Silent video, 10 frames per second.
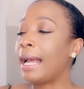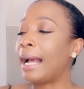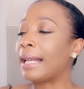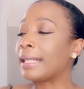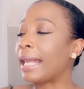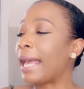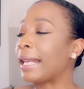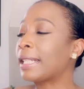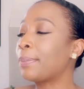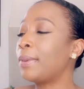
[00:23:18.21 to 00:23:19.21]
has
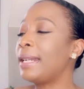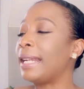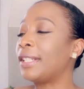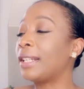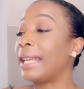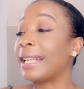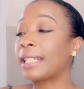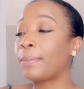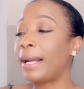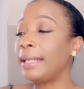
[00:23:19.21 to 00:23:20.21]
exponentially
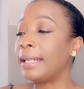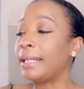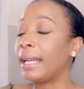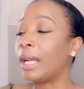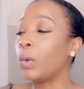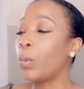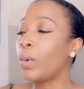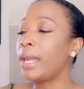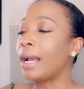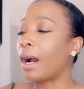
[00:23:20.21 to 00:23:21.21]
expanded and
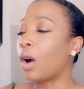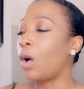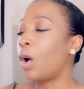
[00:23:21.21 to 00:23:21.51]
we are